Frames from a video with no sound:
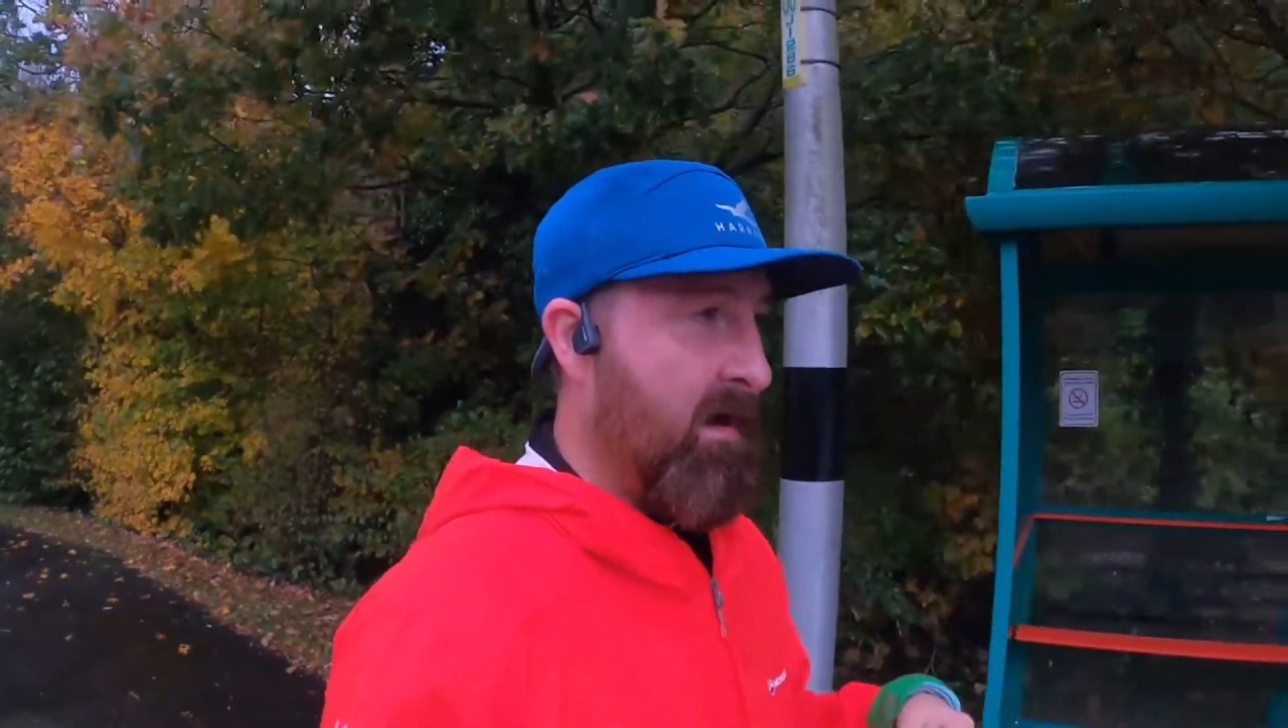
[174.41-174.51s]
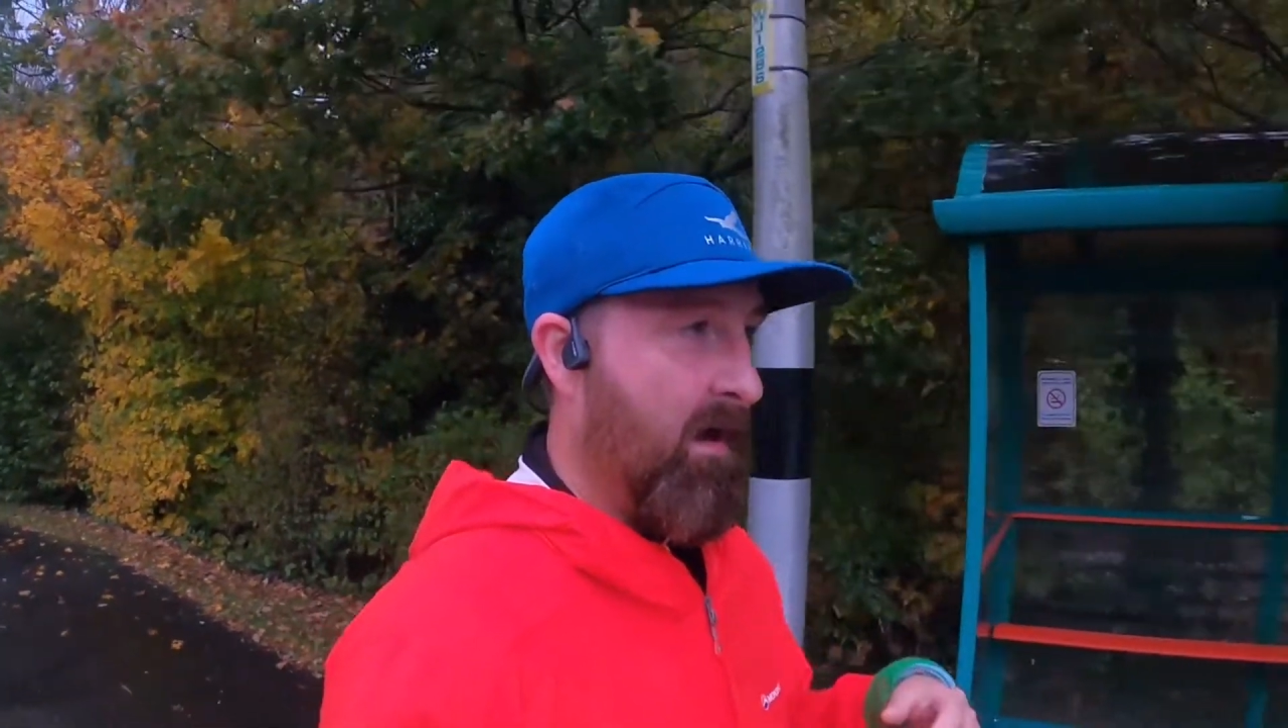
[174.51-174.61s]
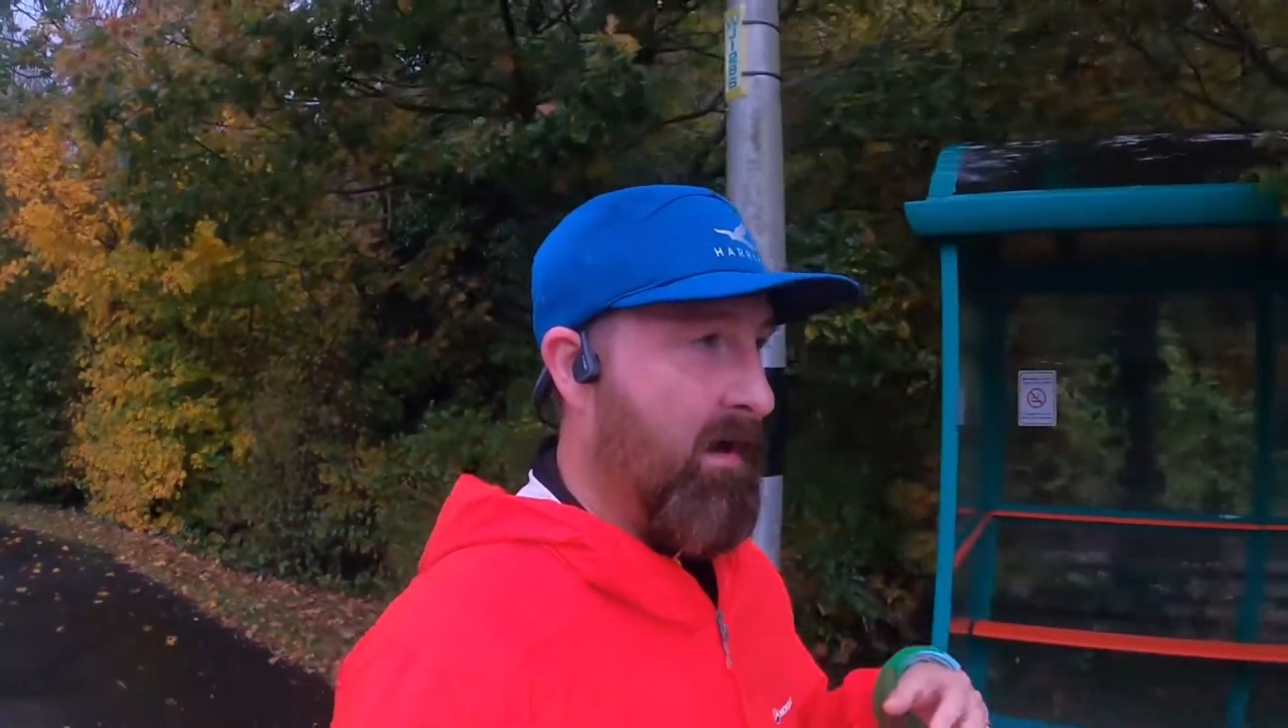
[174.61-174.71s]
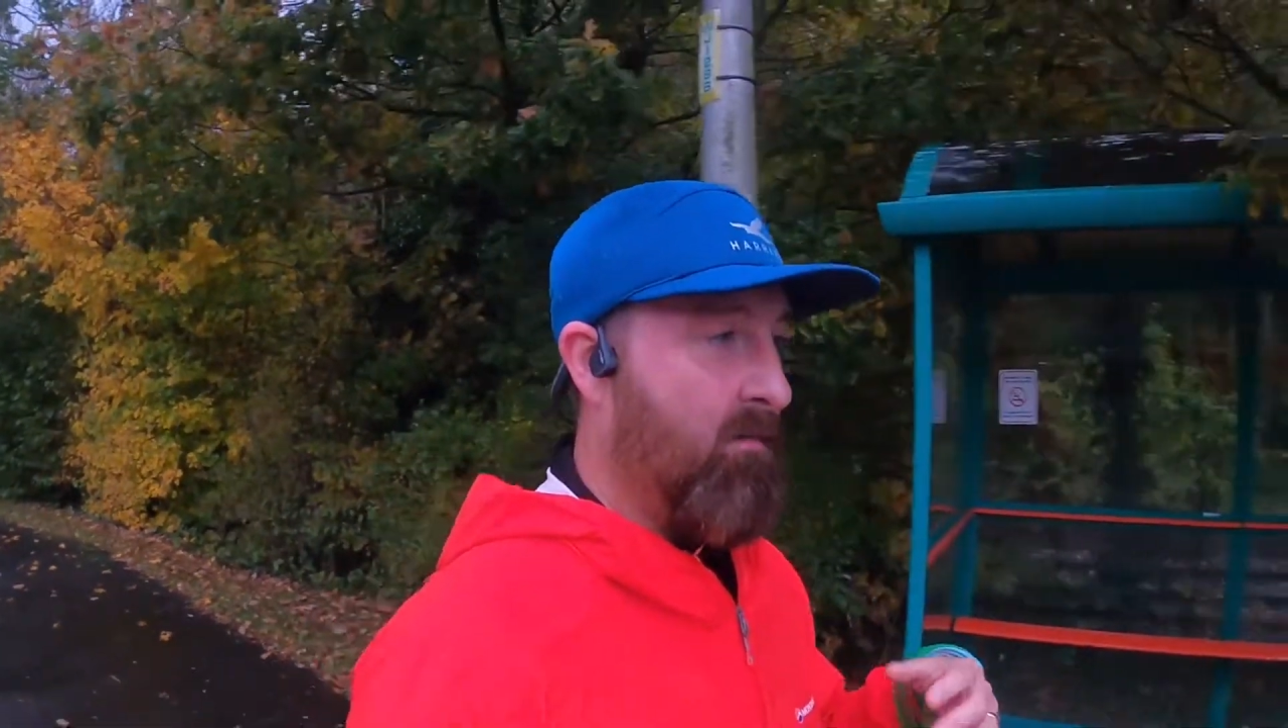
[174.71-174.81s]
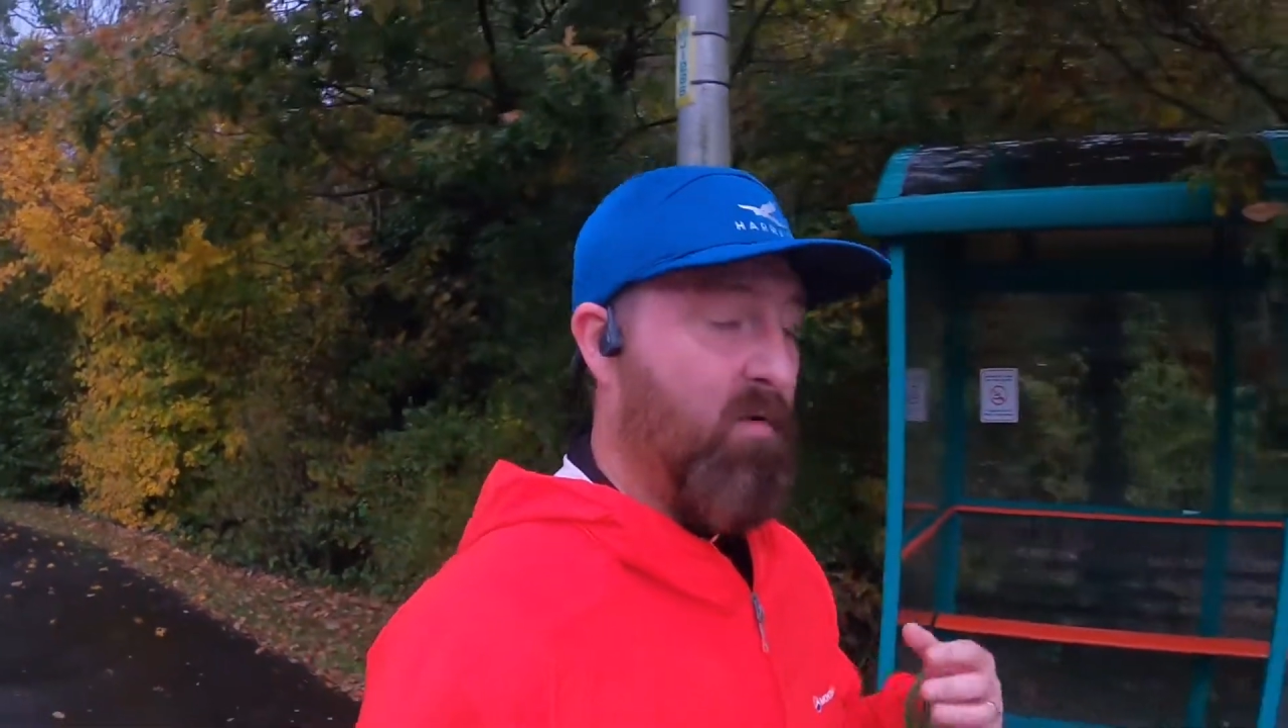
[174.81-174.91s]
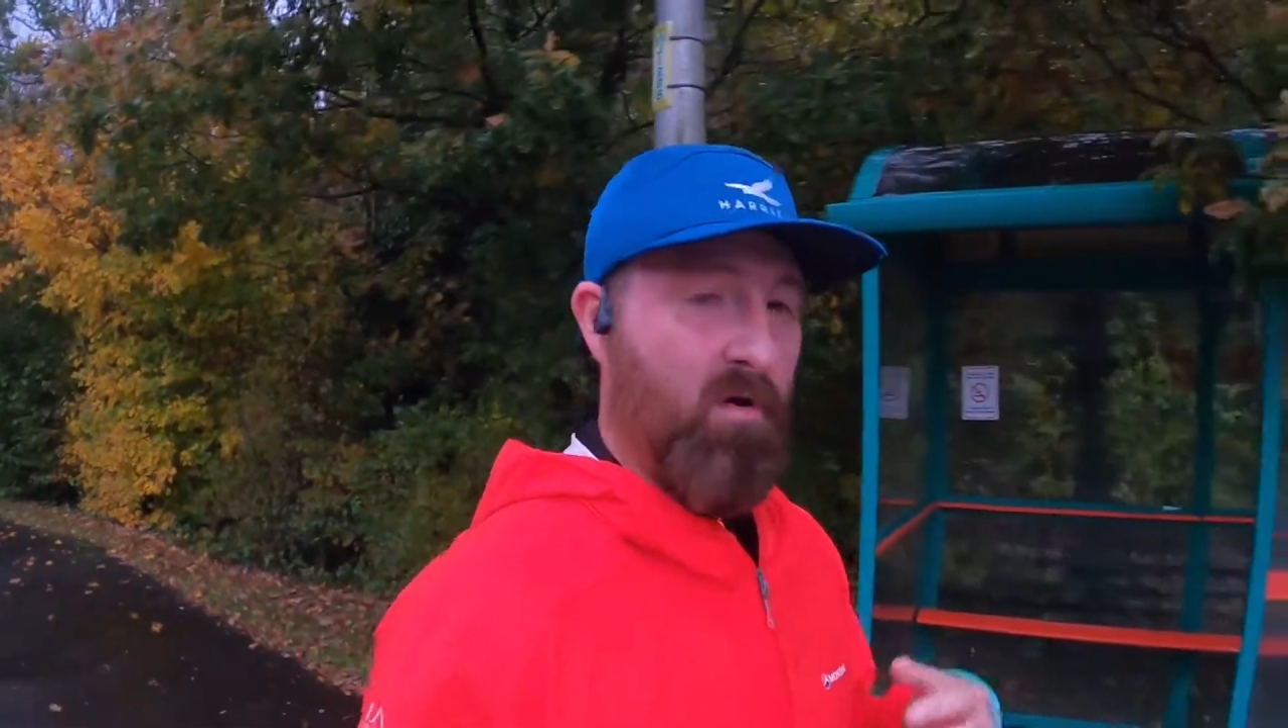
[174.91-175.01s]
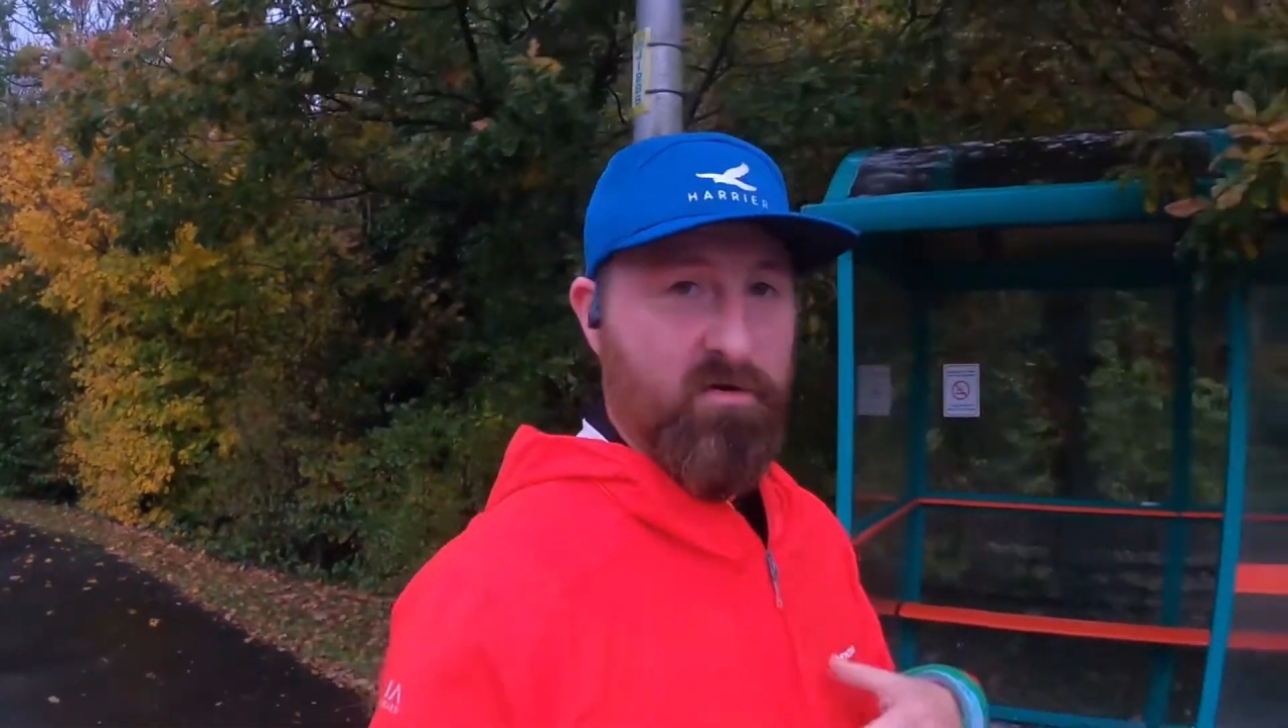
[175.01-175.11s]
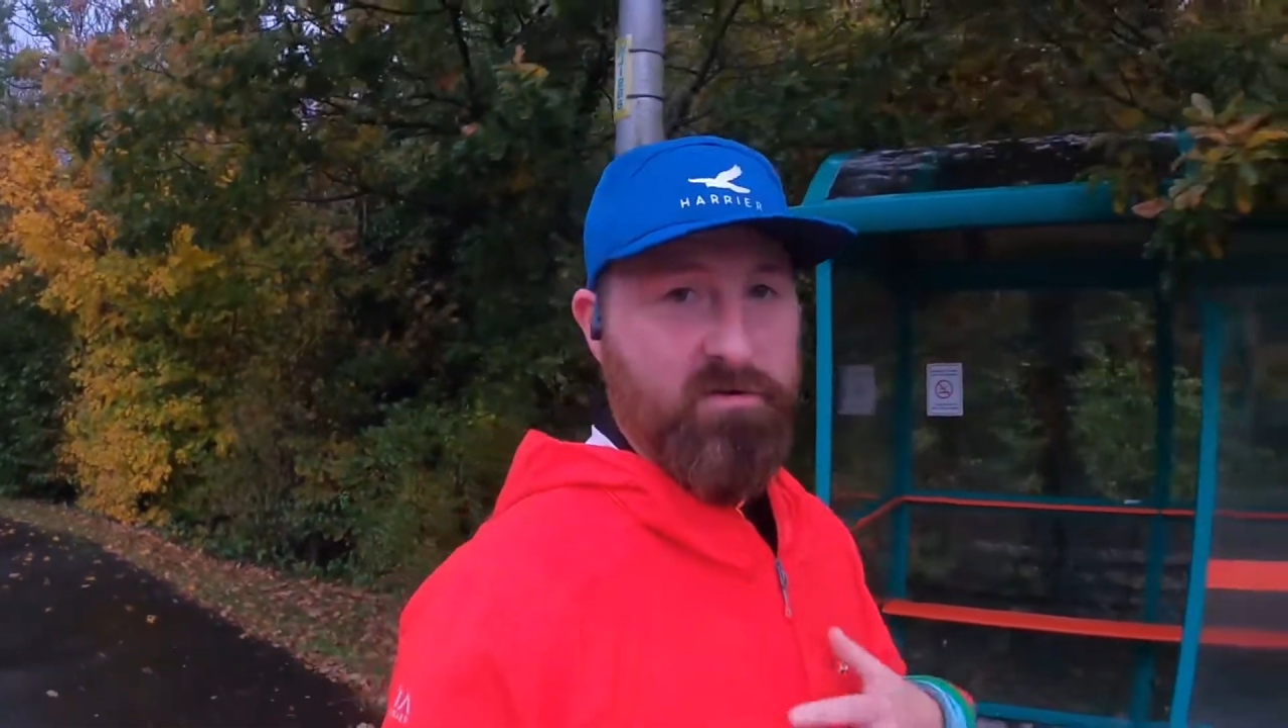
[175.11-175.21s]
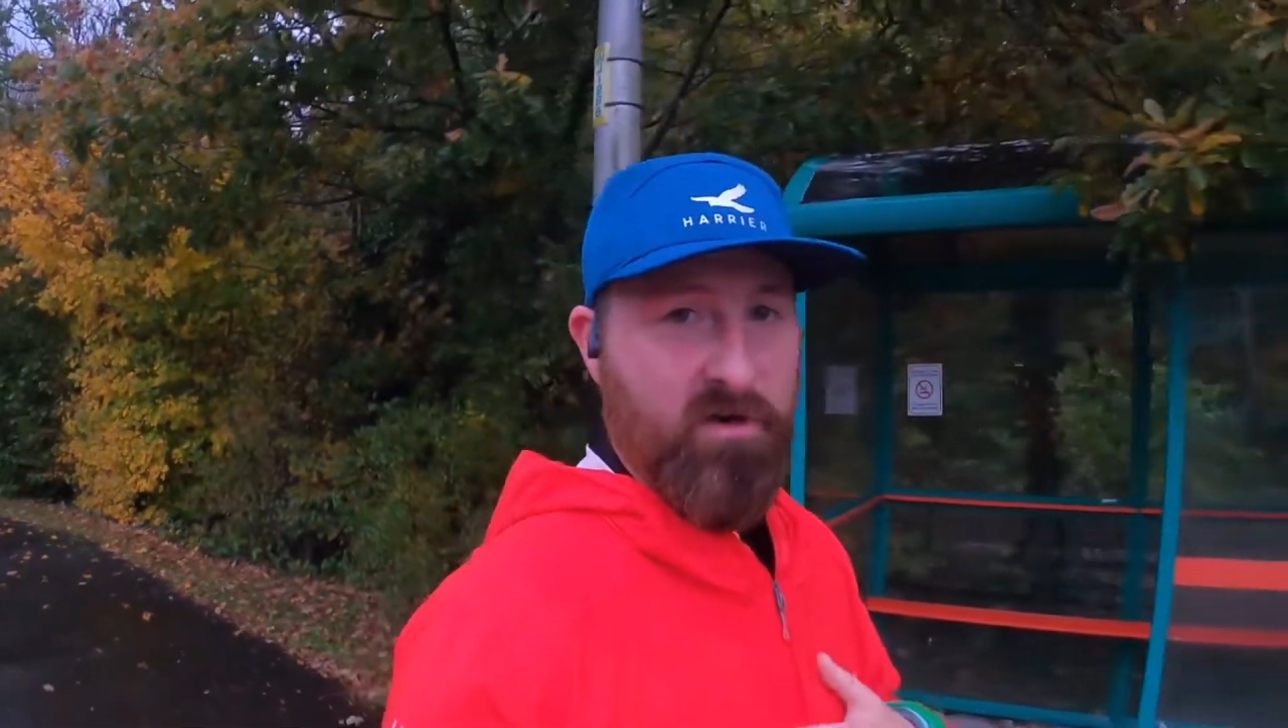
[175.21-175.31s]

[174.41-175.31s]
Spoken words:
I am not a